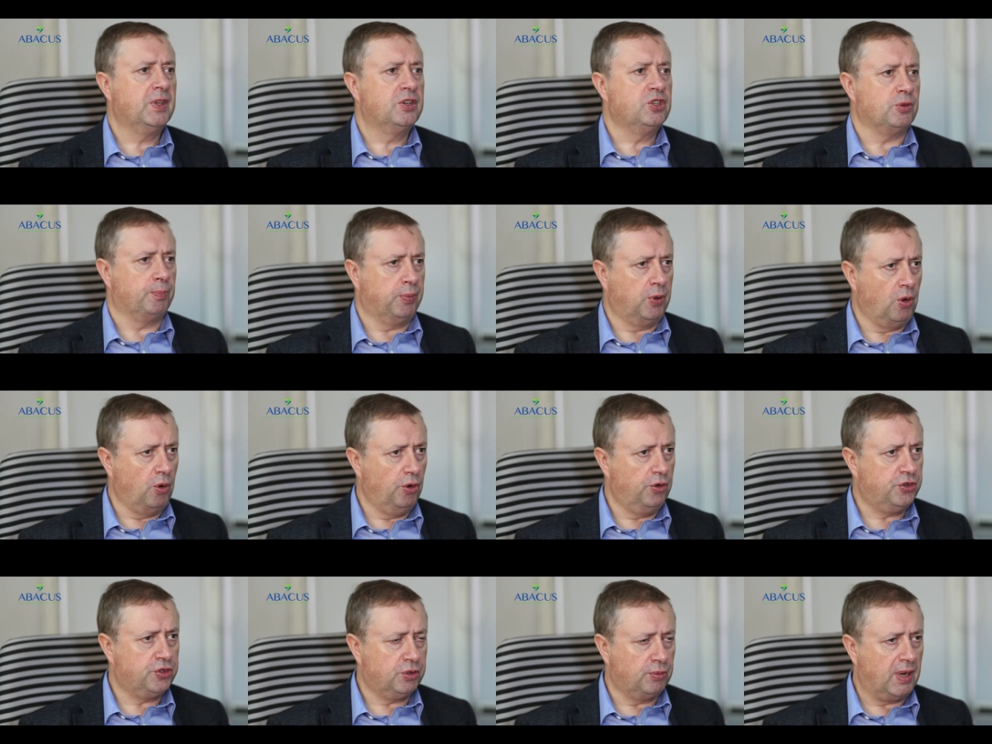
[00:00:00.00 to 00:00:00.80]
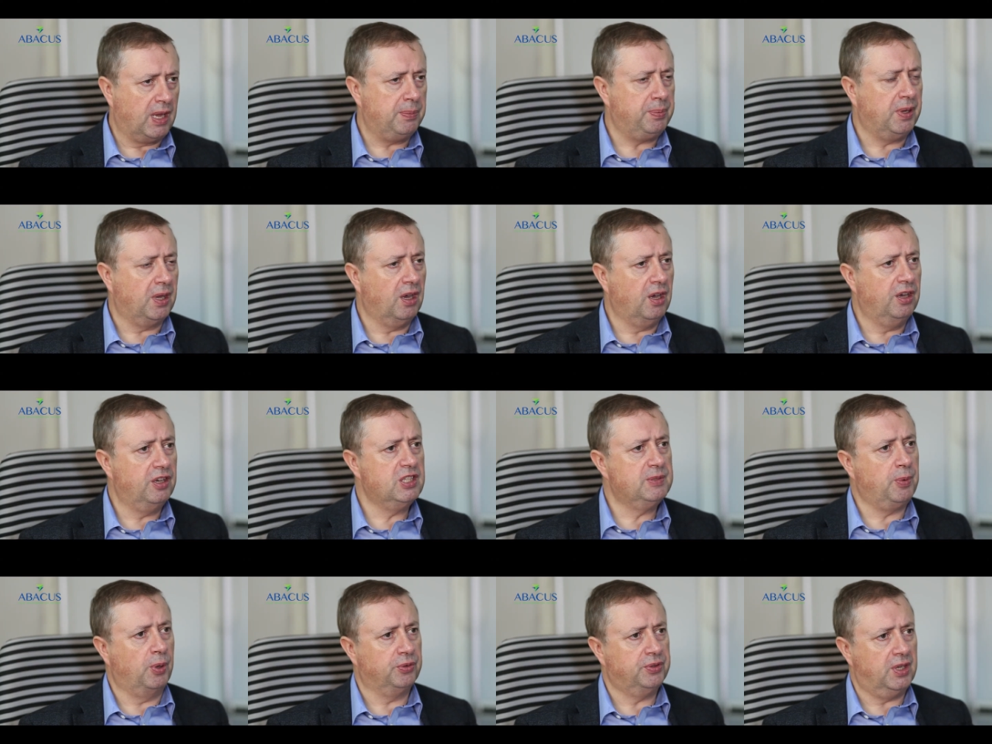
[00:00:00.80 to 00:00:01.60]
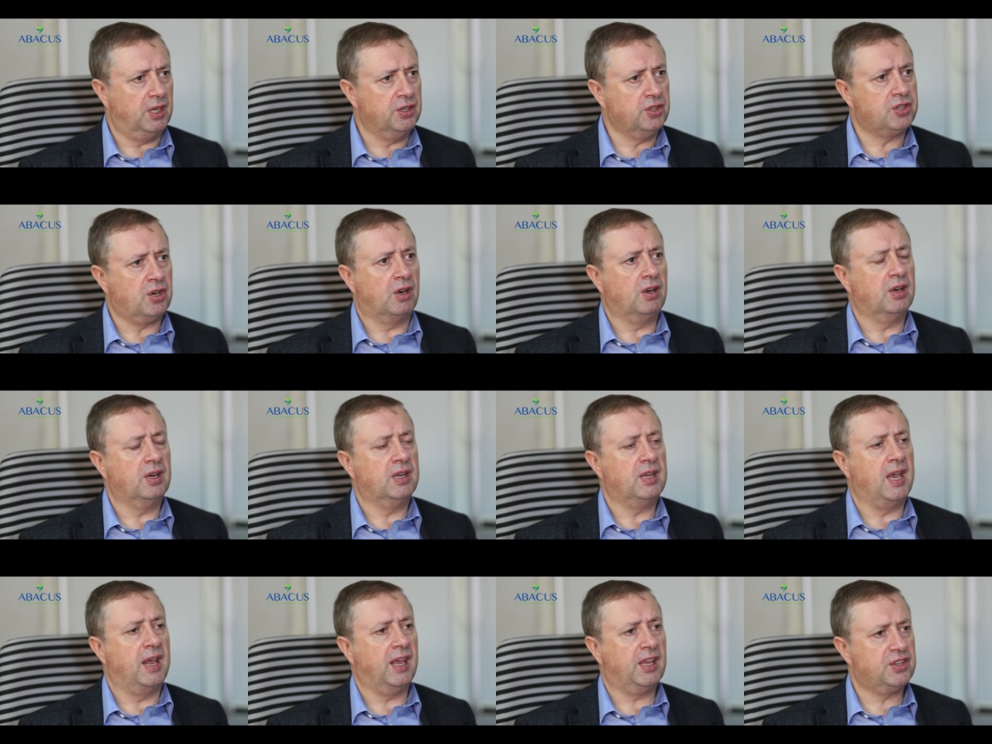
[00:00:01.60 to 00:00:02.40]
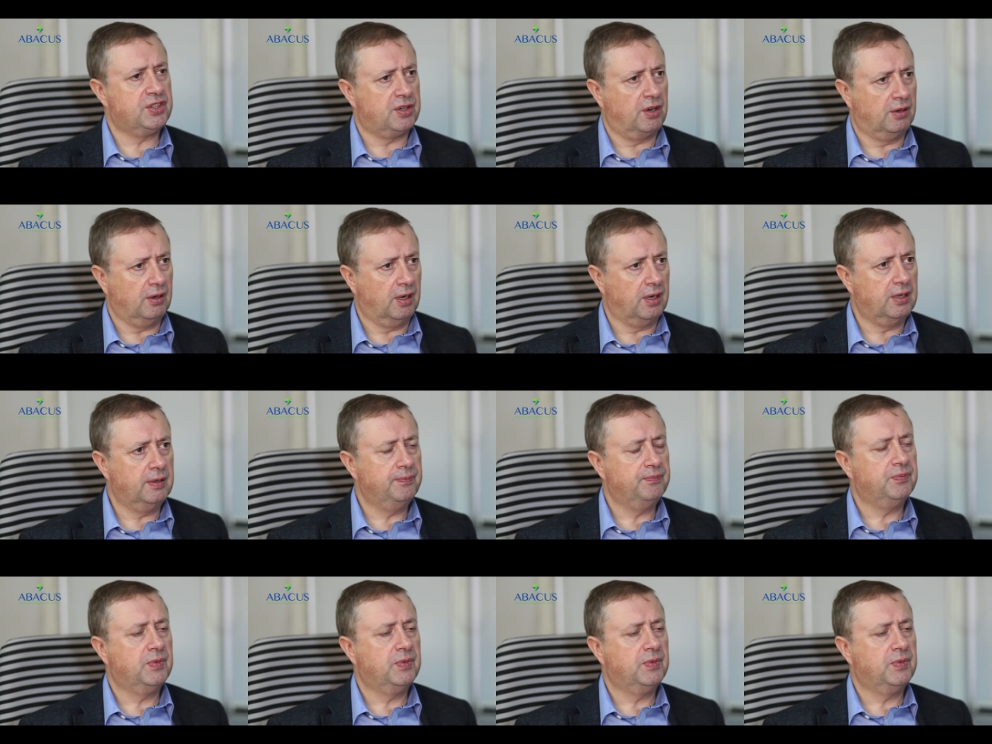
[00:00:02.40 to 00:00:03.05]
deployed through APIs, both internally and externally,